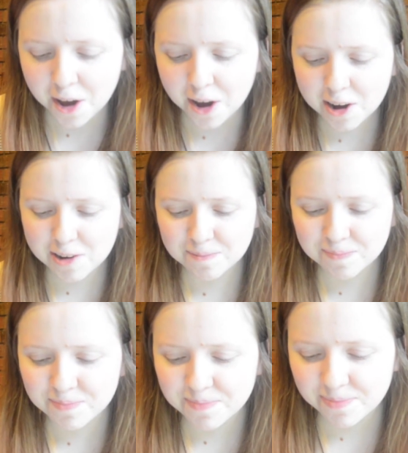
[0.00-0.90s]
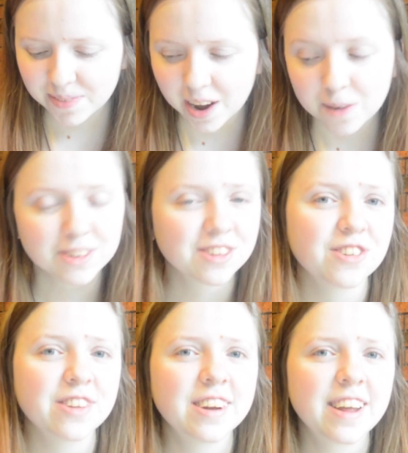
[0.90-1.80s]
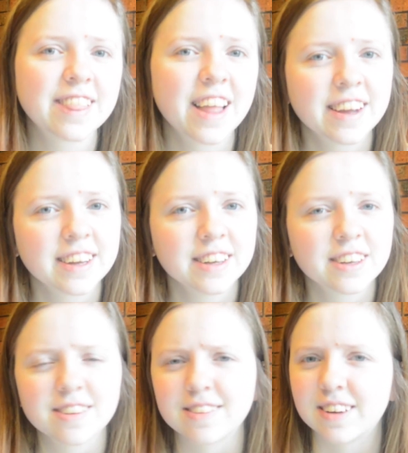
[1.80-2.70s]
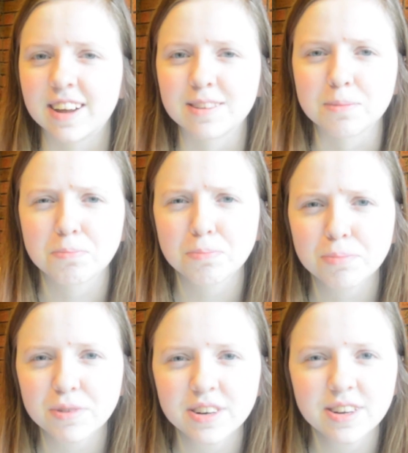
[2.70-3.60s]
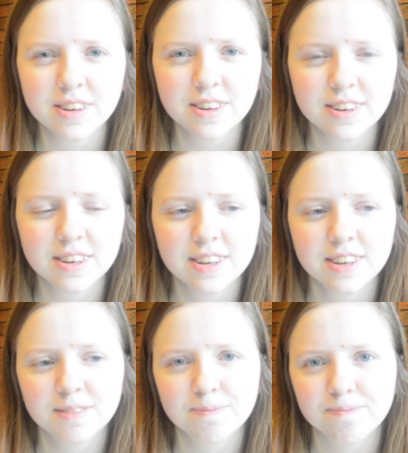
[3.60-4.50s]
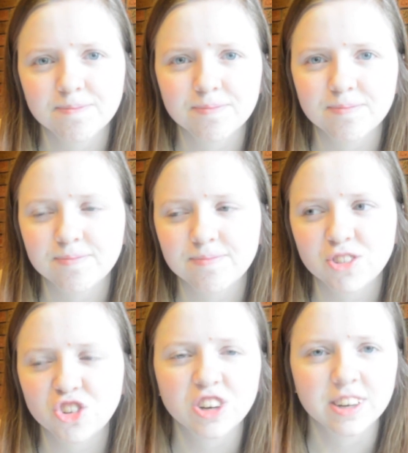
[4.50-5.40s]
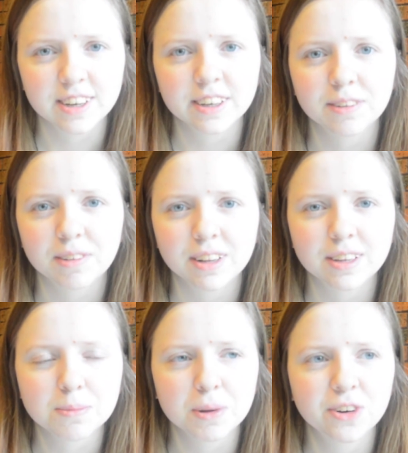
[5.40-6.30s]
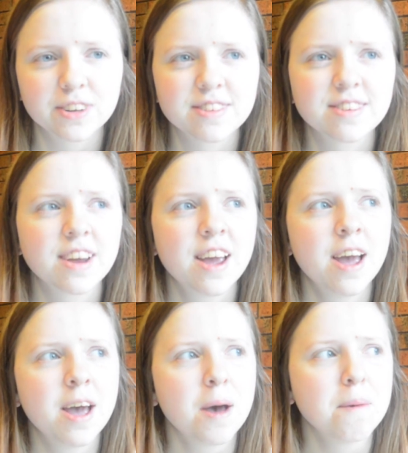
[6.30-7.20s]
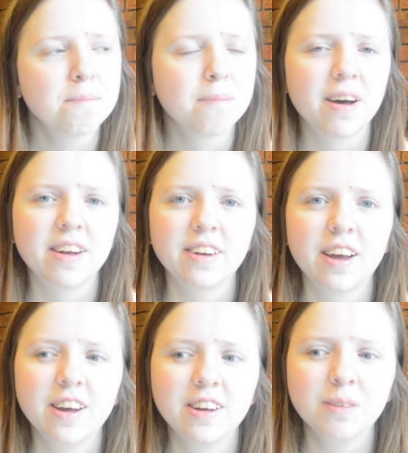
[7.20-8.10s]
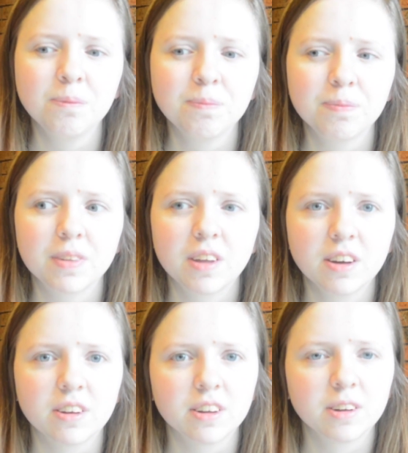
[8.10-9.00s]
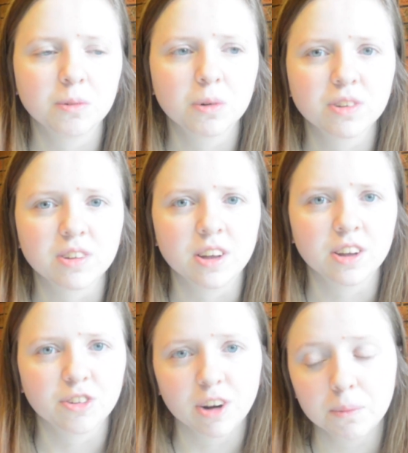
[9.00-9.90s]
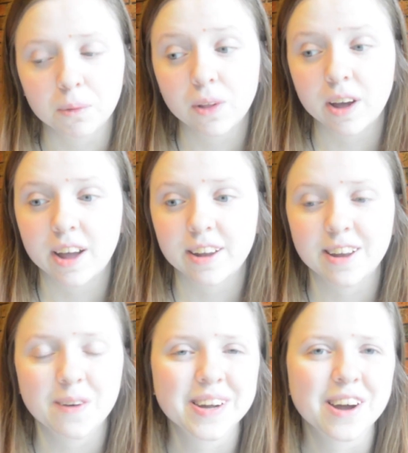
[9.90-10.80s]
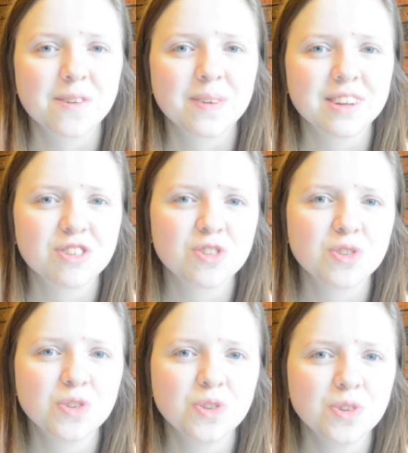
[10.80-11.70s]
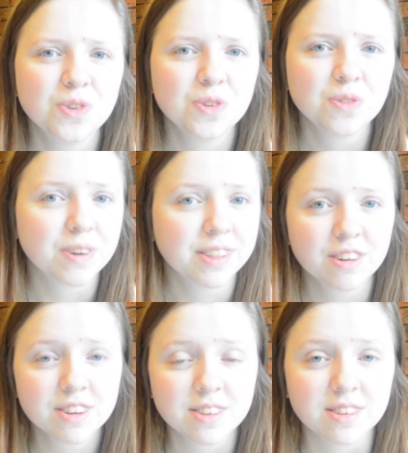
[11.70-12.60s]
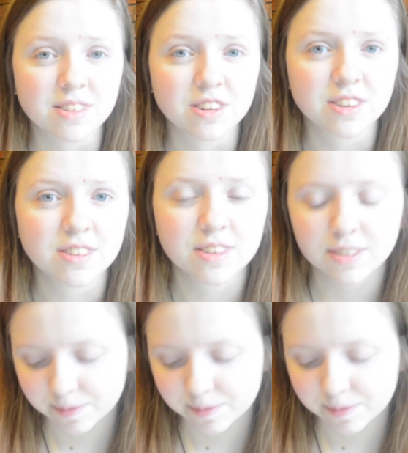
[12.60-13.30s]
I wasn't sure that I'd like it because it has a pretty shitty cover, let's be honest, but yeah, it was incredible and now I can't wait to read the rest of the series.